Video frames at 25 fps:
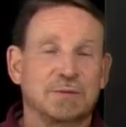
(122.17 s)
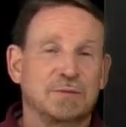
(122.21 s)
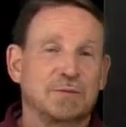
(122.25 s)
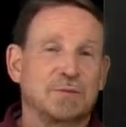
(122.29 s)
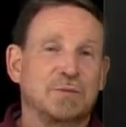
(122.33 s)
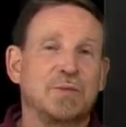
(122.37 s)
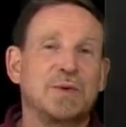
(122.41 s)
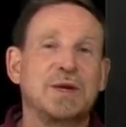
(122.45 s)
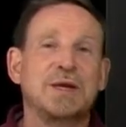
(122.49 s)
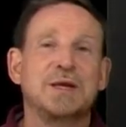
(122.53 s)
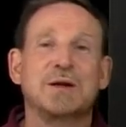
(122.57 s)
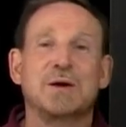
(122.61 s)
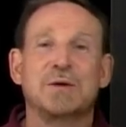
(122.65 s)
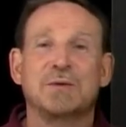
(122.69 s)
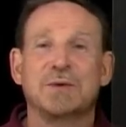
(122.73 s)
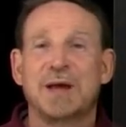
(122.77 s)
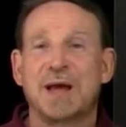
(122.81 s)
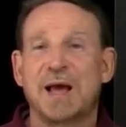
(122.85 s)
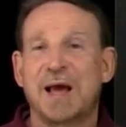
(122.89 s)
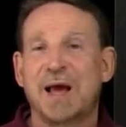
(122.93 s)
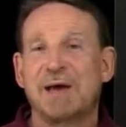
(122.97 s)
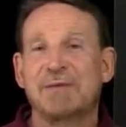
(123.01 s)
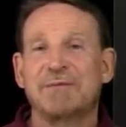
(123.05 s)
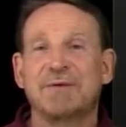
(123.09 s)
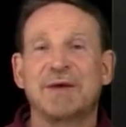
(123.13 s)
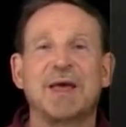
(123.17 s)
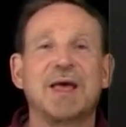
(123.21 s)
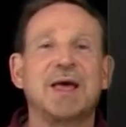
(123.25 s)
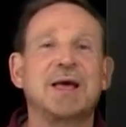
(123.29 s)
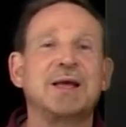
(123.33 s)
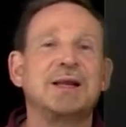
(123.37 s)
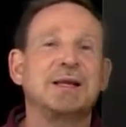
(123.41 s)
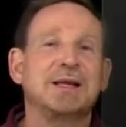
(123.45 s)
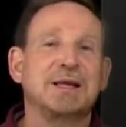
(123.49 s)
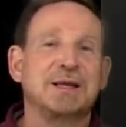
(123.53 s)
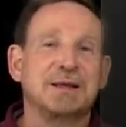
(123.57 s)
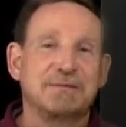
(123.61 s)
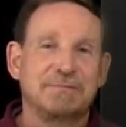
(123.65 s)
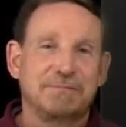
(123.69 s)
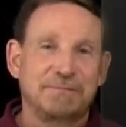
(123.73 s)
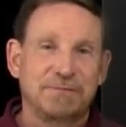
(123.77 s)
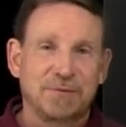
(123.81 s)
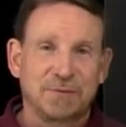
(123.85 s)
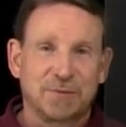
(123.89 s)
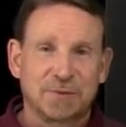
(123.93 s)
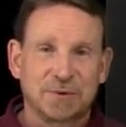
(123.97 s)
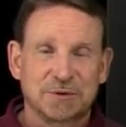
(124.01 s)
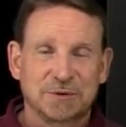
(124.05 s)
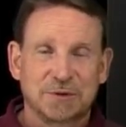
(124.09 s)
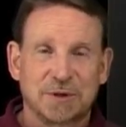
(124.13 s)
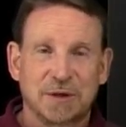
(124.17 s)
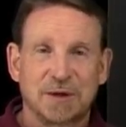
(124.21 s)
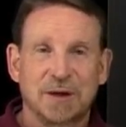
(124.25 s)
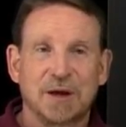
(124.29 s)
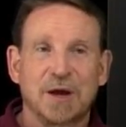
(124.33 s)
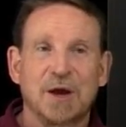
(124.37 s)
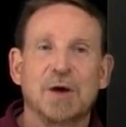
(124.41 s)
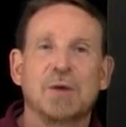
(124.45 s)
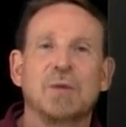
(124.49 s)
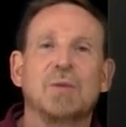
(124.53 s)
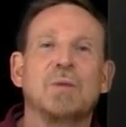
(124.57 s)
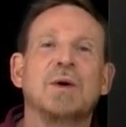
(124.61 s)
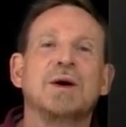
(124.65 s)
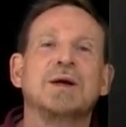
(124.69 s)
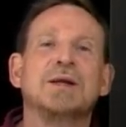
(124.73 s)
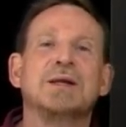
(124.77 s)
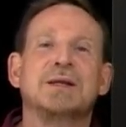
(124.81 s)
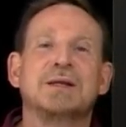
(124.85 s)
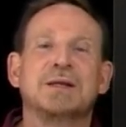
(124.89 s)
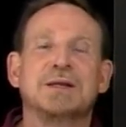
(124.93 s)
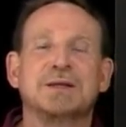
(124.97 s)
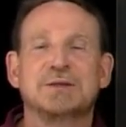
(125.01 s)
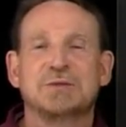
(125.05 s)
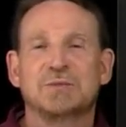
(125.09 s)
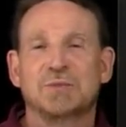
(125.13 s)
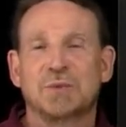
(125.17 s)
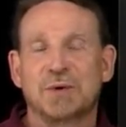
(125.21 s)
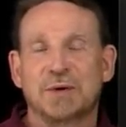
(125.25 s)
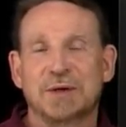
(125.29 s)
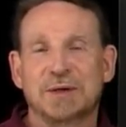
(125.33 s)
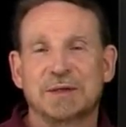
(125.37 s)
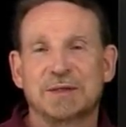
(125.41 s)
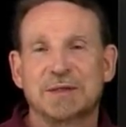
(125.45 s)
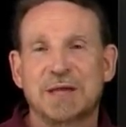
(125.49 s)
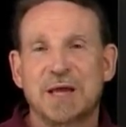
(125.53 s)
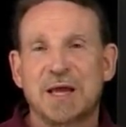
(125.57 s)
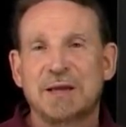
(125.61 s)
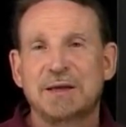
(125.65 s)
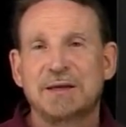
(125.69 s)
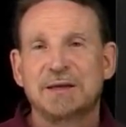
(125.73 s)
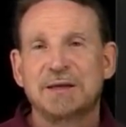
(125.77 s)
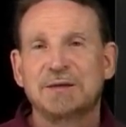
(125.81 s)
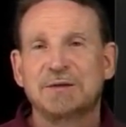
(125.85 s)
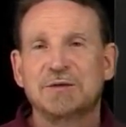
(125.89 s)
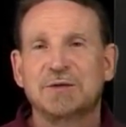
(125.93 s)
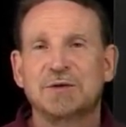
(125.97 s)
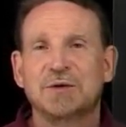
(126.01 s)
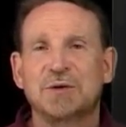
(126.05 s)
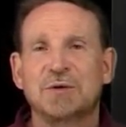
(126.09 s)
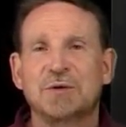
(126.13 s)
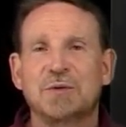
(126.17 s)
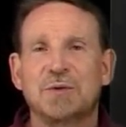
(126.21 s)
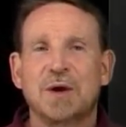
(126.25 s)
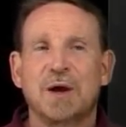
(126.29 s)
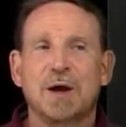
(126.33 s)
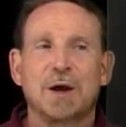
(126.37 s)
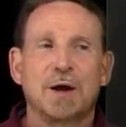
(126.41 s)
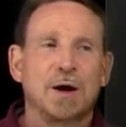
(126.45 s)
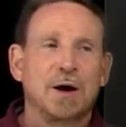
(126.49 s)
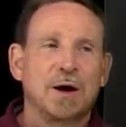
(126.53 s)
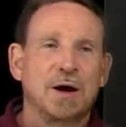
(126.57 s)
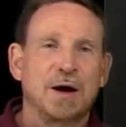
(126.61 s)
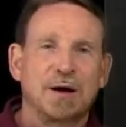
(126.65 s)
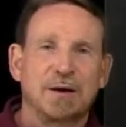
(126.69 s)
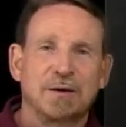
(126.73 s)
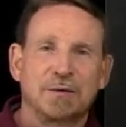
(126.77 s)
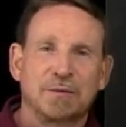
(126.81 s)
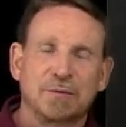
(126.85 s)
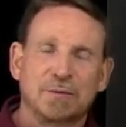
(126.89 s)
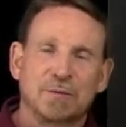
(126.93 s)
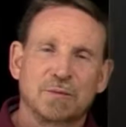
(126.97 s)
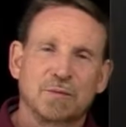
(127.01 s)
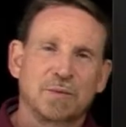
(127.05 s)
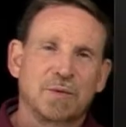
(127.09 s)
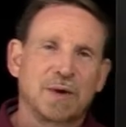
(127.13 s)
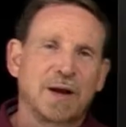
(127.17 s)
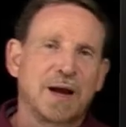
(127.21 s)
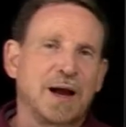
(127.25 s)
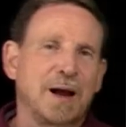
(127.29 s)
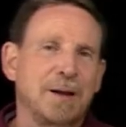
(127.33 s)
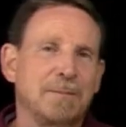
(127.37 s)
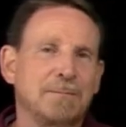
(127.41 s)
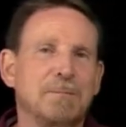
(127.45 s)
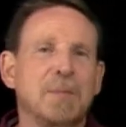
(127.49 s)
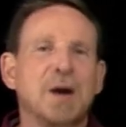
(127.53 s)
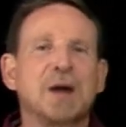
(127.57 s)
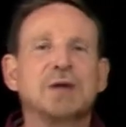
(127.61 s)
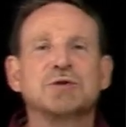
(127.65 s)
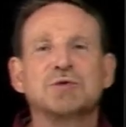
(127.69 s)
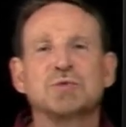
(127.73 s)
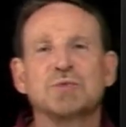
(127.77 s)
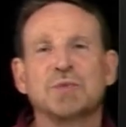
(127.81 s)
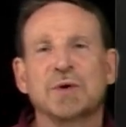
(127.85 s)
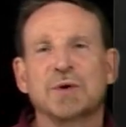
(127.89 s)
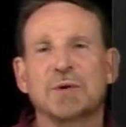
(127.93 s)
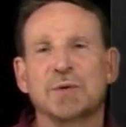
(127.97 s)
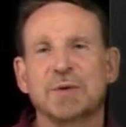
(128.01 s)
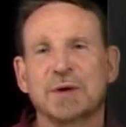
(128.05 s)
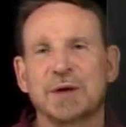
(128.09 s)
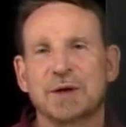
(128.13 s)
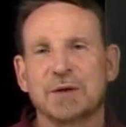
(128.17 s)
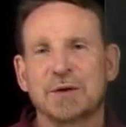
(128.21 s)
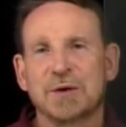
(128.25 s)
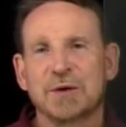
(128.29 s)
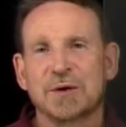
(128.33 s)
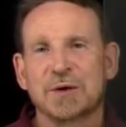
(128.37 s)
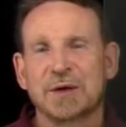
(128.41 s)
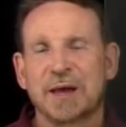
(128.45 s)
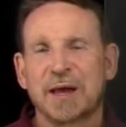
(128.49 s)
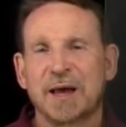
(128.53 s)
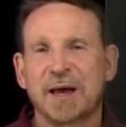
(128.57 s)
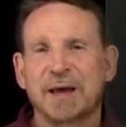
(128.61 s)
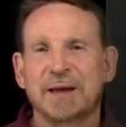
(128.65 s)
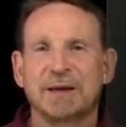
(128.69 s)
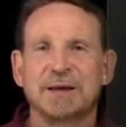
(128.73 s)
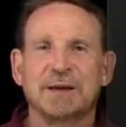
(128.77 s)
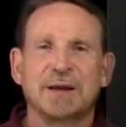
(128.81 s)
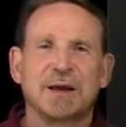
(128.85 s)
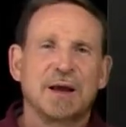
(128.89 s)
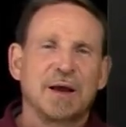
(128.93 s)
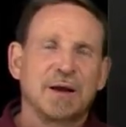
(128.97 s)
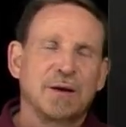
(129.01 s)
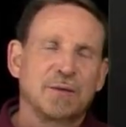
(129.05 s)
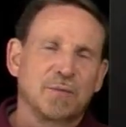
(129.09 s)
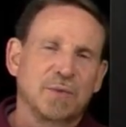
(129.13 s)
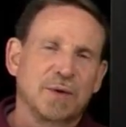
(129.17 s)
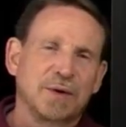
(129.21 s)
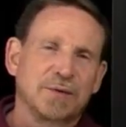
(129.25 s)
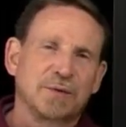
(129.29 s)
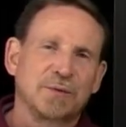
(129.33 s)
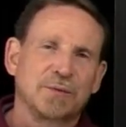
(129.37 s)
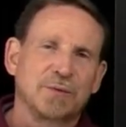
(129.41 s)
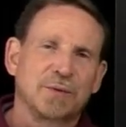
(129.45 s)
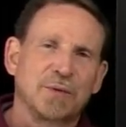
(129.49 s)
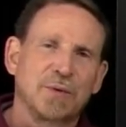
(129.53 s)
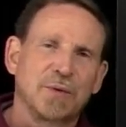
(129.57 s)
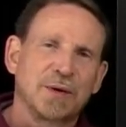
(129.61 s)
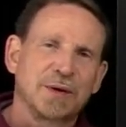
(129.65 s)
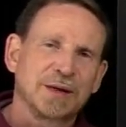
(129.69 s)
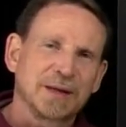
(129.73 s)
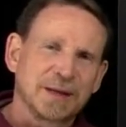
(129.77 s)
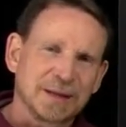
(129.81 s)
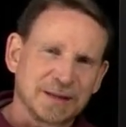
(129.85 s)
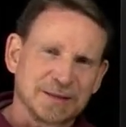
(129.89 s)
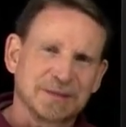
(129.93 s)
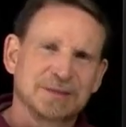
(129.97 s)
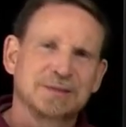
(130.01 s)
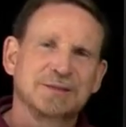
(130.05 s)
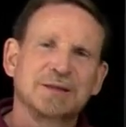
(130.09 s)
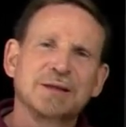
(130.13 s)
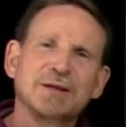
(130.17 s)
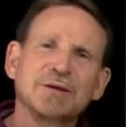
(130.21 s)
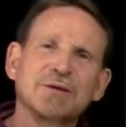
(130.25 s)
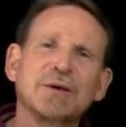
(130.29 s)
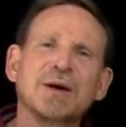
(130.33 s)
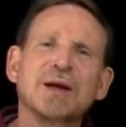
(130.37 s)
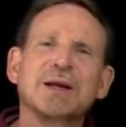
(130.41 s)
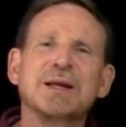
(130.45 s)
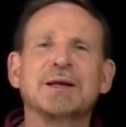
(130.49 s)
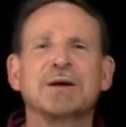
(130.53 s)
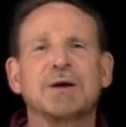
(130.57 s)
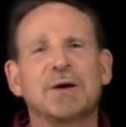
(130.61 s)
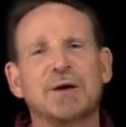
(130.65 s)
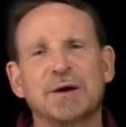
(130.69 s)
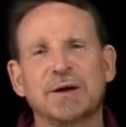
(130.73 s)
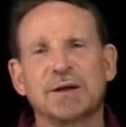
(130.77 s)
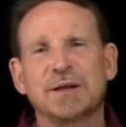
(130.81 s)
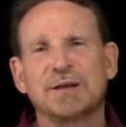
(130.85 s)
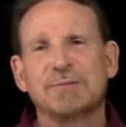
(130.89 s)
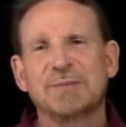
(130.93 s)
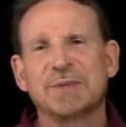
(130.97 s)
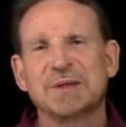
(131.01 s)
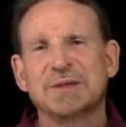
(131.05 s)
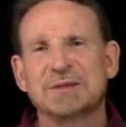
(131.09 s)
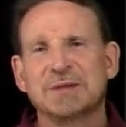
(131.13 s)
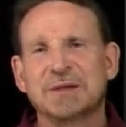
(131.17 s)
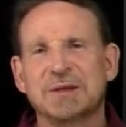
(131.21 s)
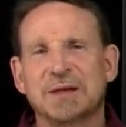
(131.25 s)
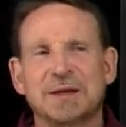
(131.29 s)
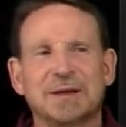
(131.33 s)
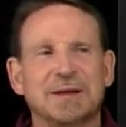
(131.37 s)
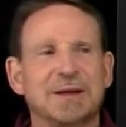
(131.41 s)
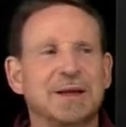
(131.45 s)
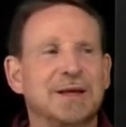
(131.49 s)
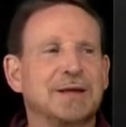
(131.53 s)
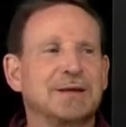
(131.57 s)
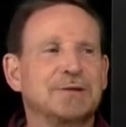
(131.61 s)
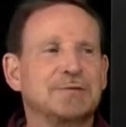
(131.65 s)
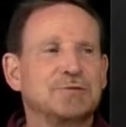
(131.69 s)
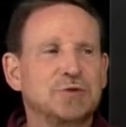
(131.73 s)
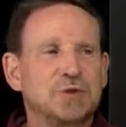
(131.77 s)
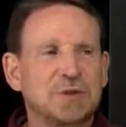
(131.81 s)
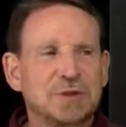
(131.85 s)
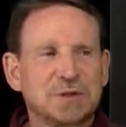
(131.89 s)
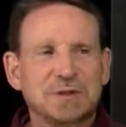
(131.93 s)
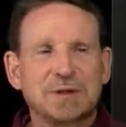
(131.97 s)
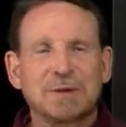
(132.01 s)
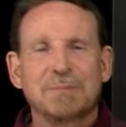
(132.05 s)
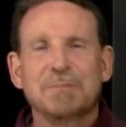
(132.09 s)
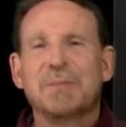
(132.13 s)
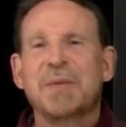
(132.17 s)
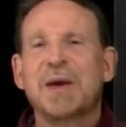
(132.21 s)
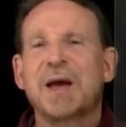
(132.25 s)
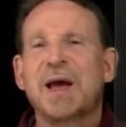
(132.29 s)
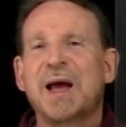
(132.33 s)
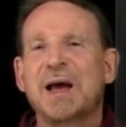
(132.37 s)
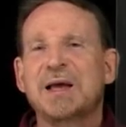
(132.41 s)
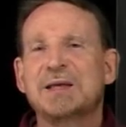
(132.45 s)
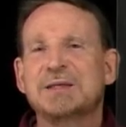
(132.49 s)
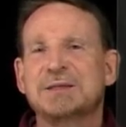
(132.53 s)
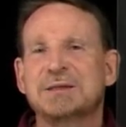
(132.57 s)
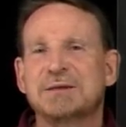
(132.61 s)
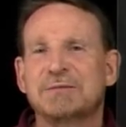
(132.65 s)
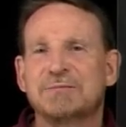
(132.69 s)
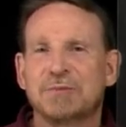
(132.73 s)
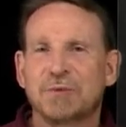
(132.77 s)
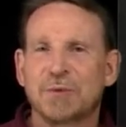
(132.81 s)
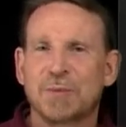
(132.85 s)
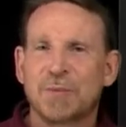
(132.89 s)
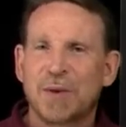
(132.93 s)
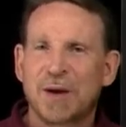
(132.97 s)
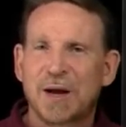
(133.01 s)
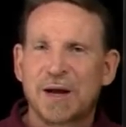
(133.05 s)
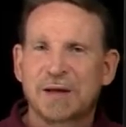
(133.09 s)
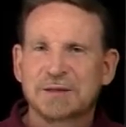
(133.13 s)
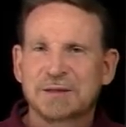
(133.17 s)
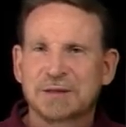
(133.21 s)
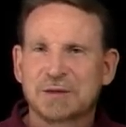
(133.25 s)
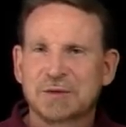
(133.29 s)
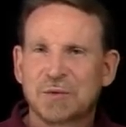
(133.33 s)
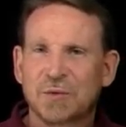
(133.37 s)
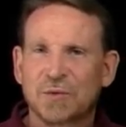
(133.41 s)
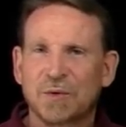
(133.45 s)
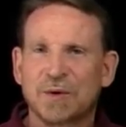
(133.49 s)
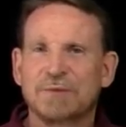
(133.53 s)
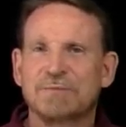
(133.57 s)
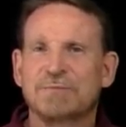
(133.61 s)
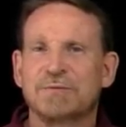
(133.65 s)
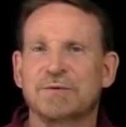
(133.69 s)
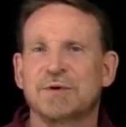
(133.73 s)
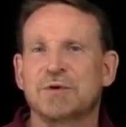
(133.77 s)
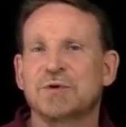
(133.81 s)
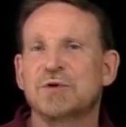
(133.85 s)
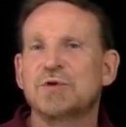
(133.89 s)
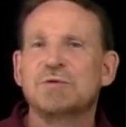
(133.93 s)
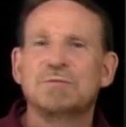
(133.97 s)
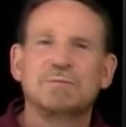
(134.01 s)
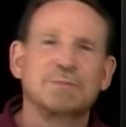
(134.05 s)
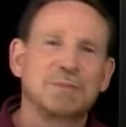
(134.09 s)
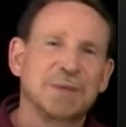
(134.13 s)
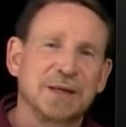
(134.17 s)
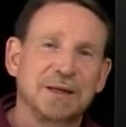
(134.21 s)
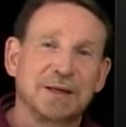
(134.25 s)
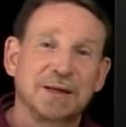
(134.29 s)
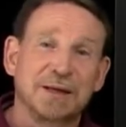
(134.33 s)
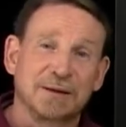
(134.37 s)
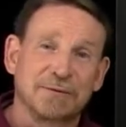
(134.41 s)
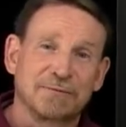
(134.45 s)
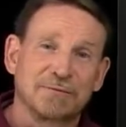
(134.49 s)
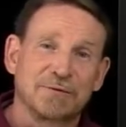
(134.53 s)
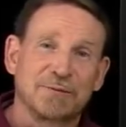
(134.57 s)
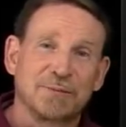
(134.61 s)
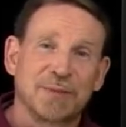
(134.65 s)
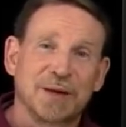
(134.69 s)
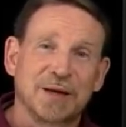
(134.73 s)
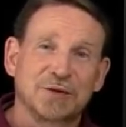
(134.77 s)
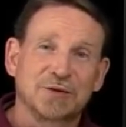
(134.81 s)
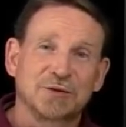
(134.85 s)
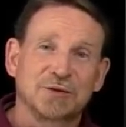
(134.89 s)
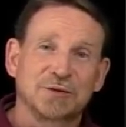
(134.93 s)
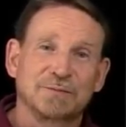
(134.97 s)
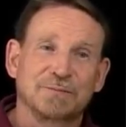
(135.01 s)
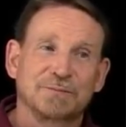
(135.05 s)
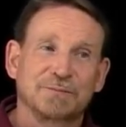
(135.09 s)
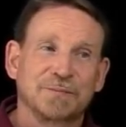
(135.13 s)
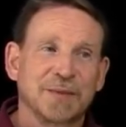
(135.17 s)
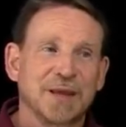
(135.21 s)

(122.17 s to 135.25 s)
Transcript: We don't have any influence on what it is we're attending to, on how much we're going to look at it, whether we're going to consider any arguments in it, just a passive repository for new media information.